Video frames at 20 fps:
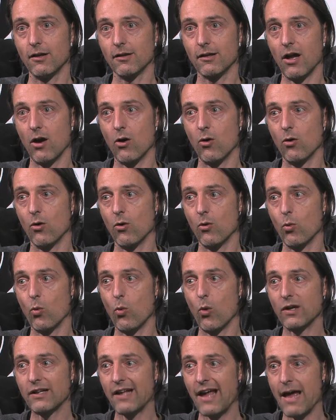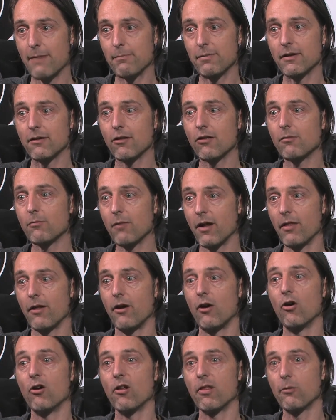Now, what happens? Mother
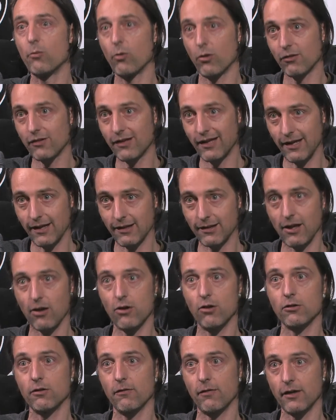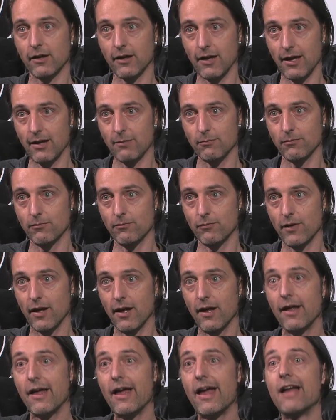Earth was kicked out of the game
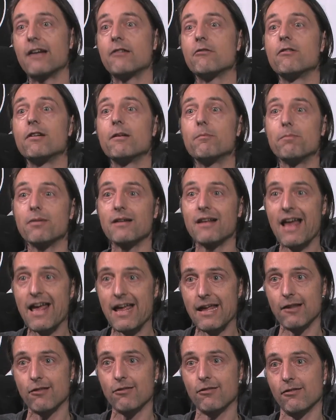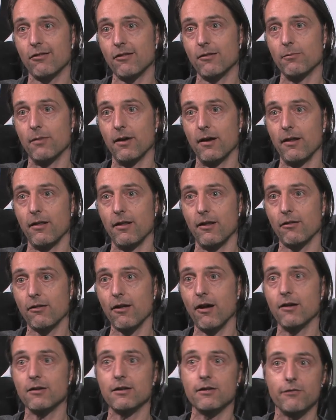and replaced by this
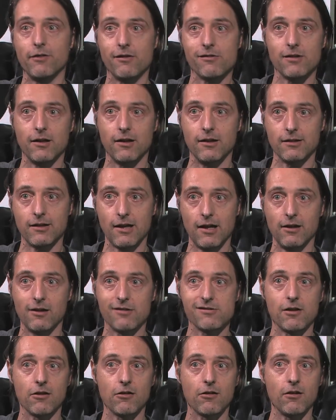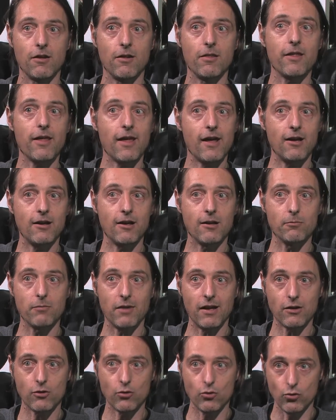artificial intelligence in the alien
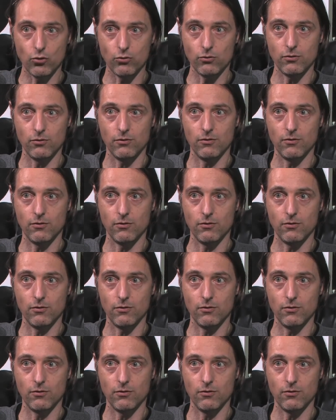black goo.